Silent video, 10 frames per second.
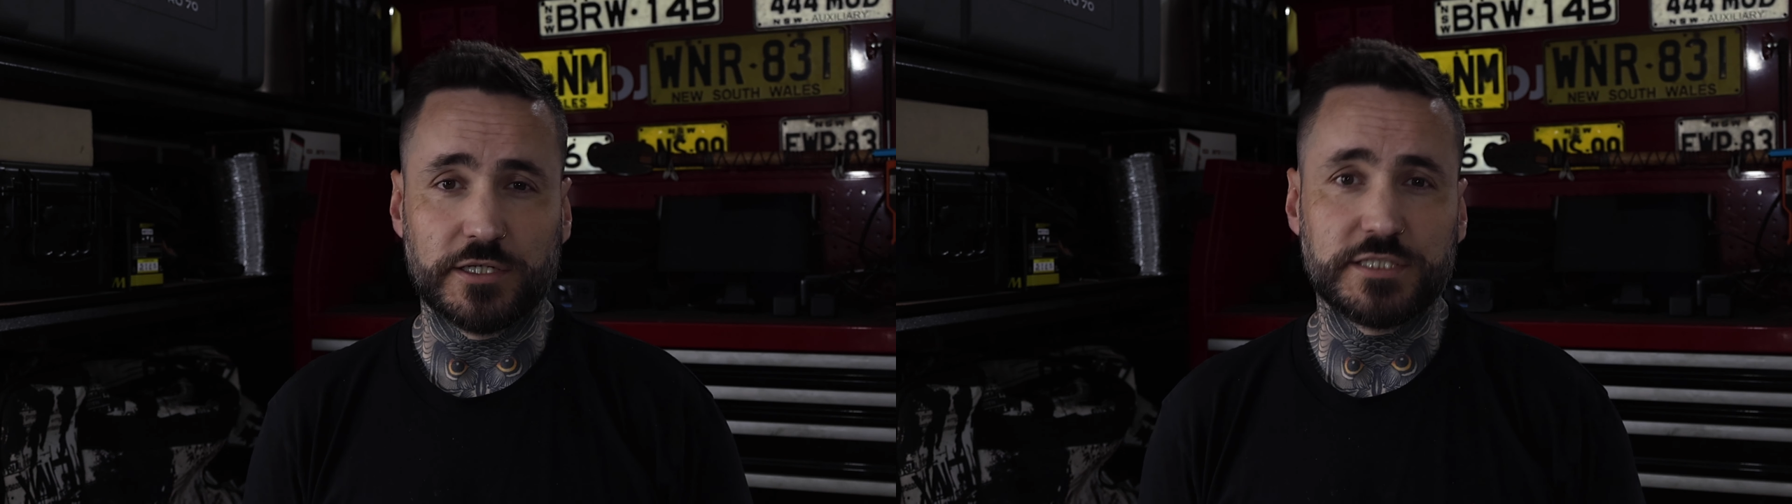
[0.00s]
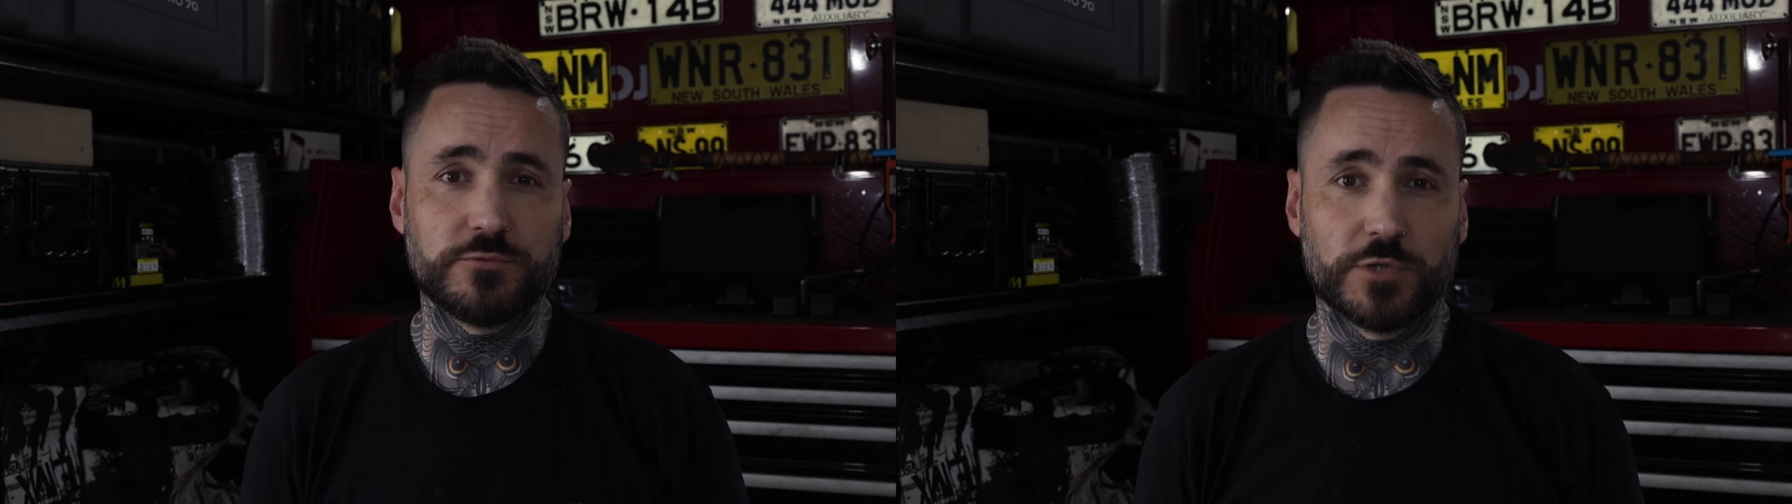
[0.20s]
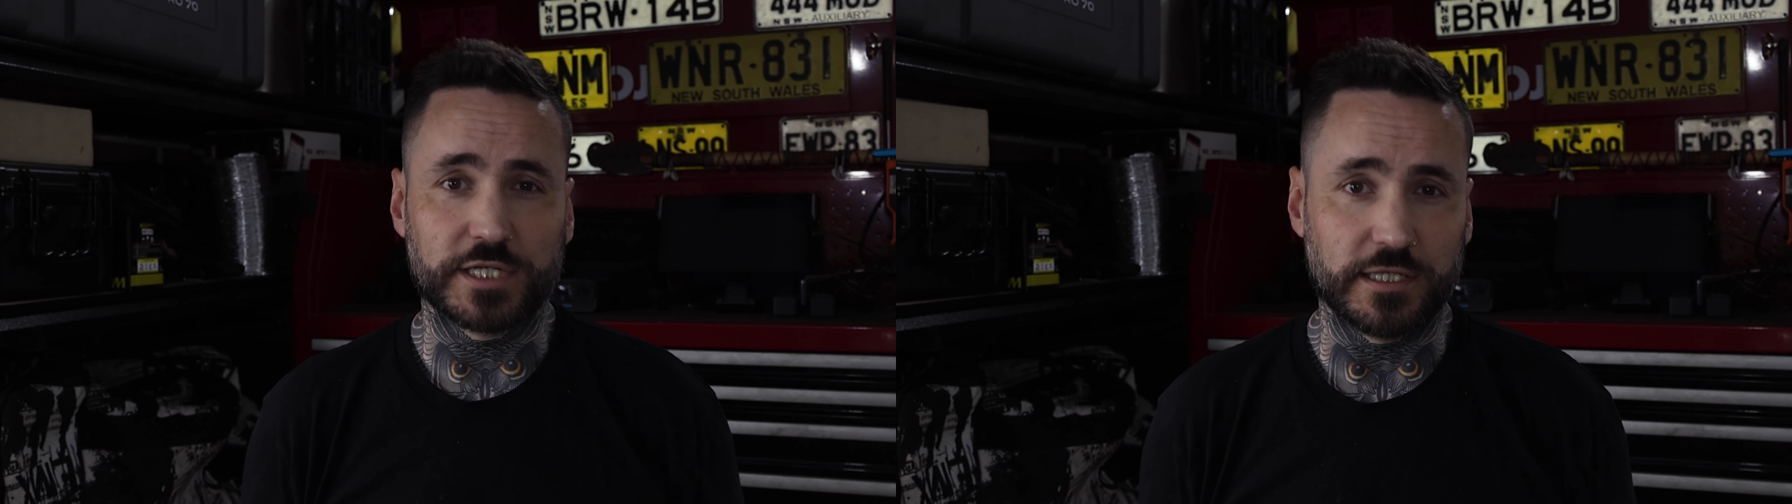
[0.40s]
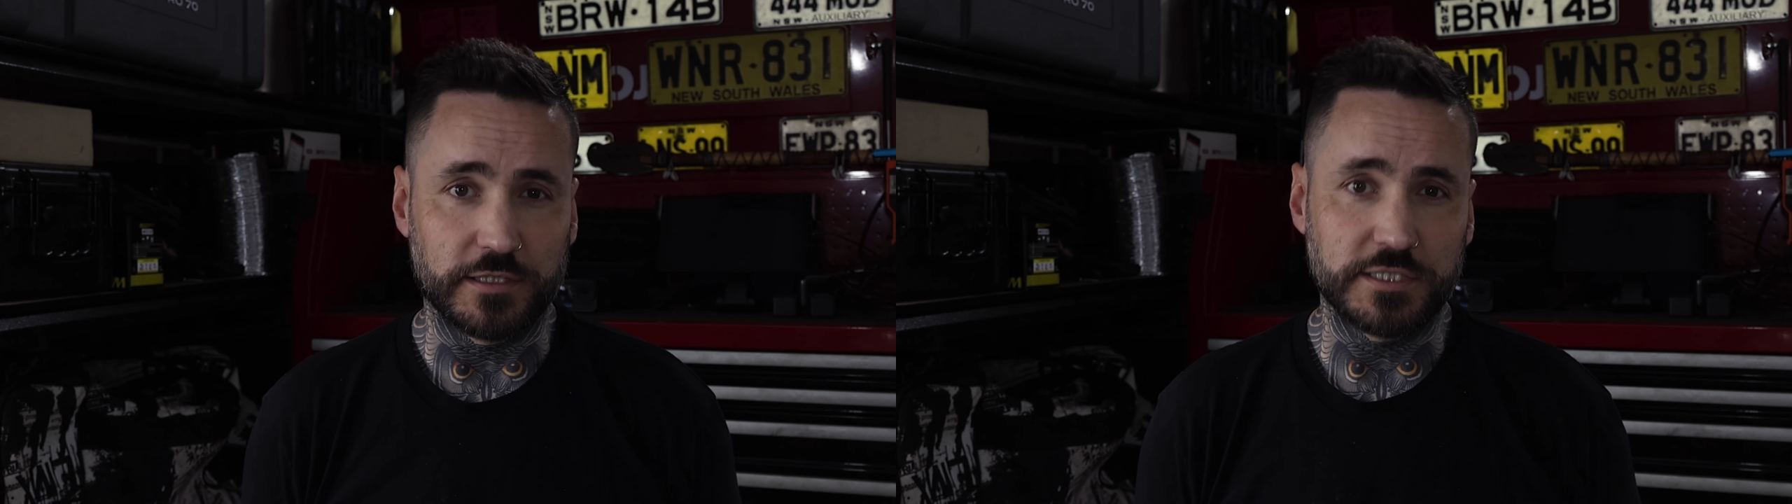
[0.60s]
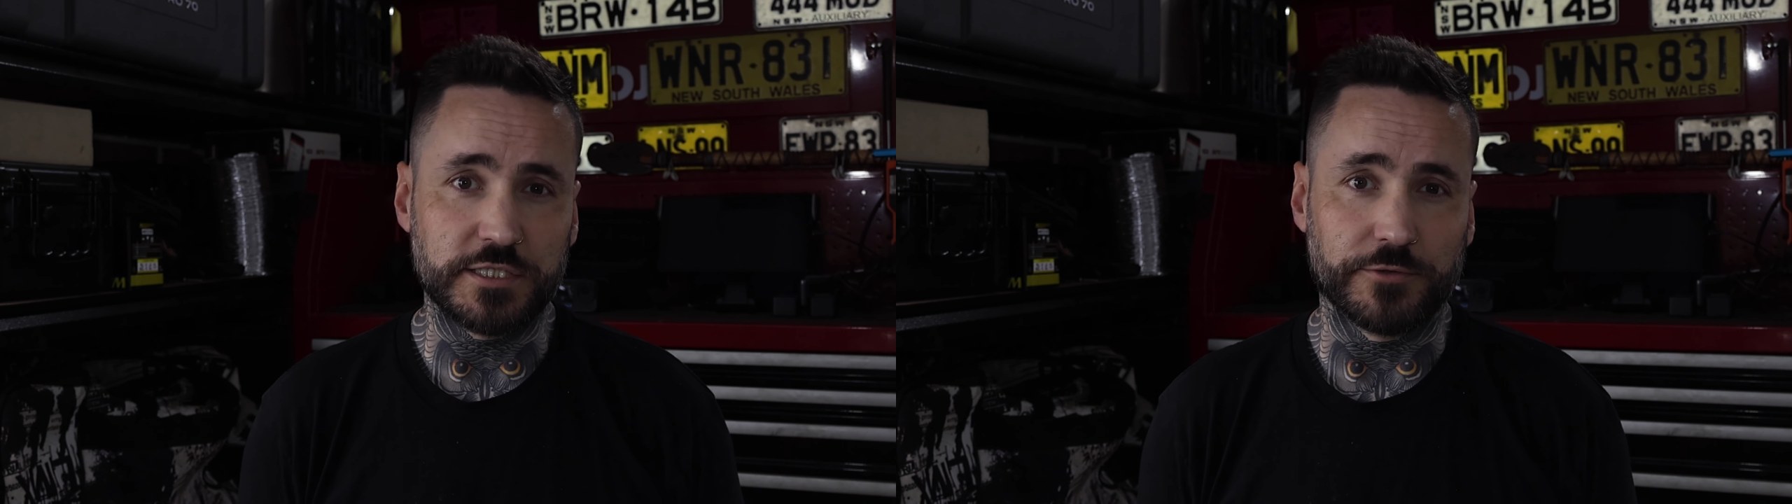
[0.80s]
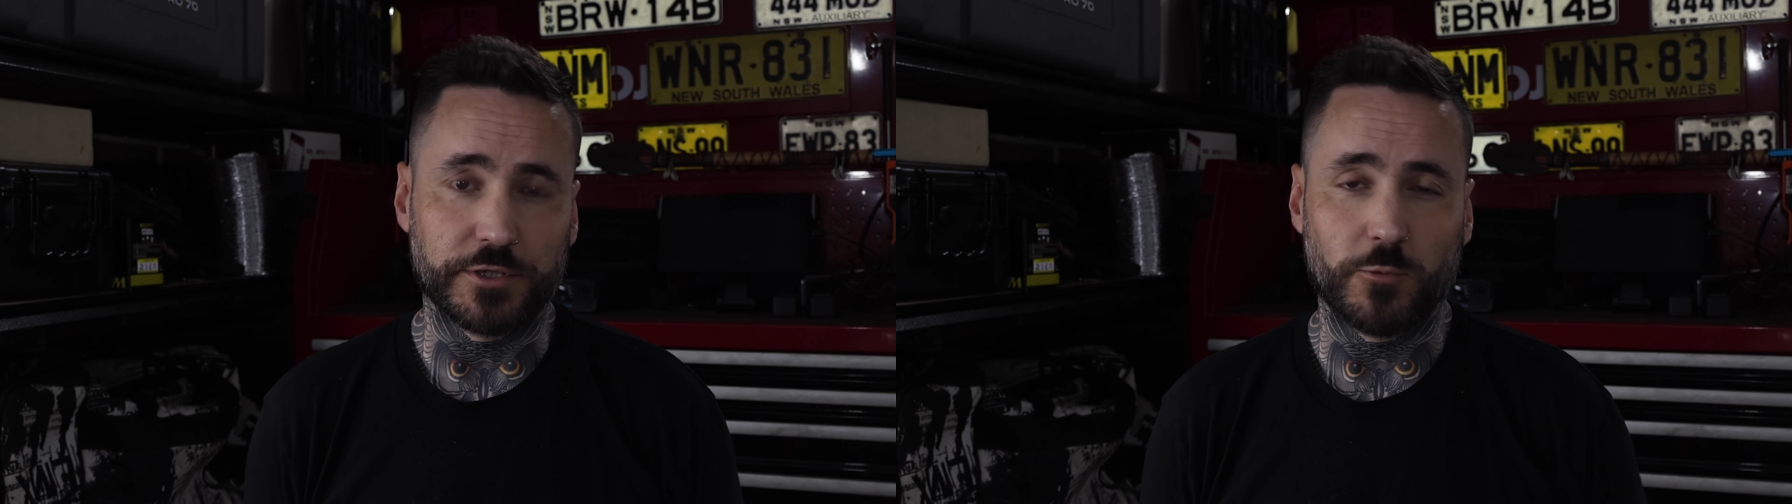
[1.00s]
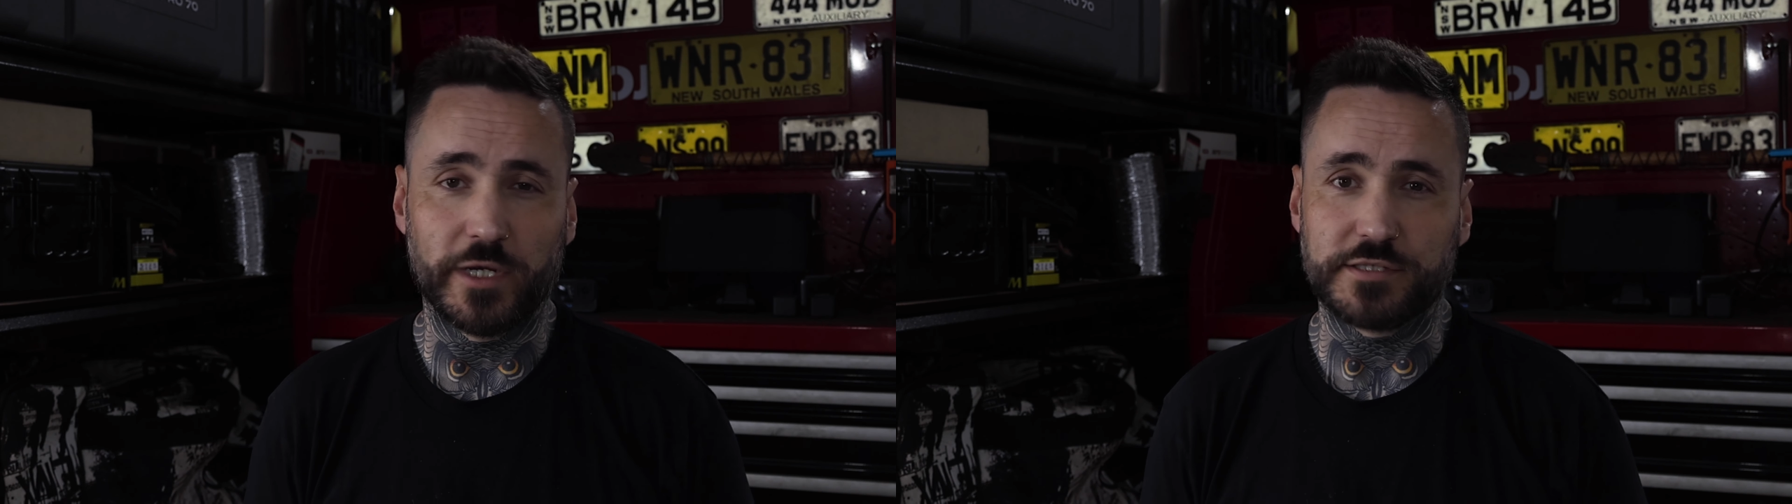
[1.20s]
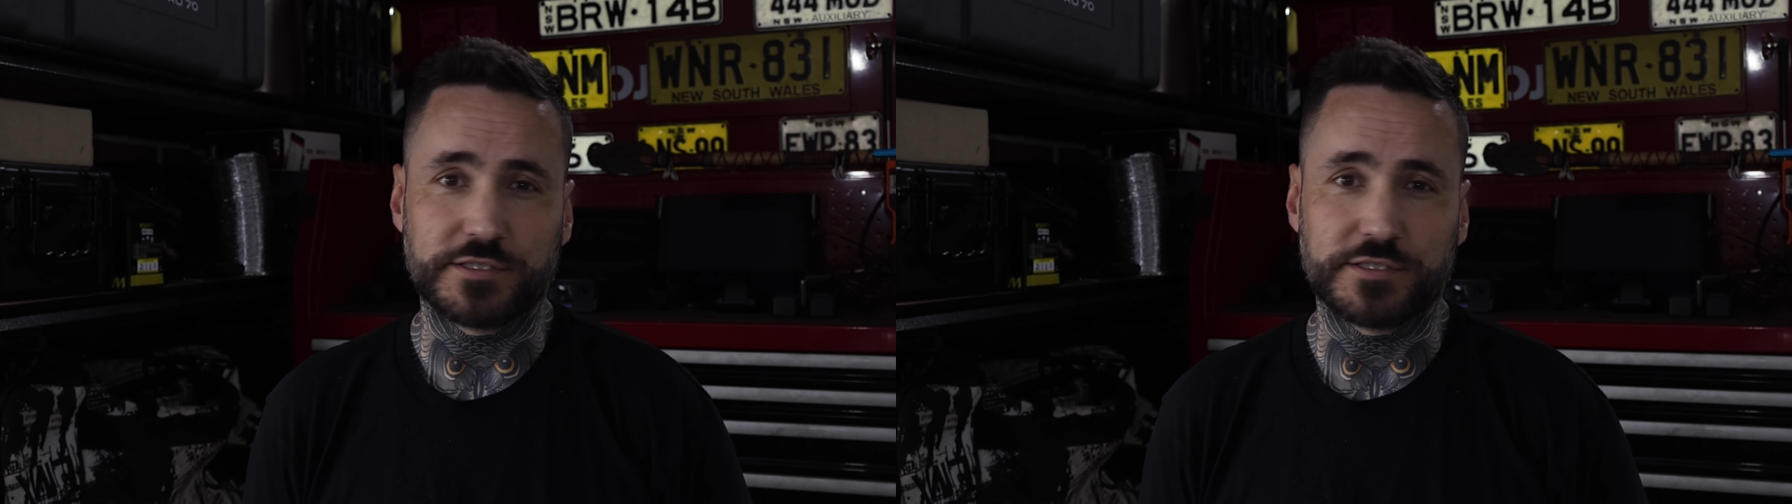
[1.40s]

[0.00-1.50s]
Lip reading: I didn't want to get the interior wet,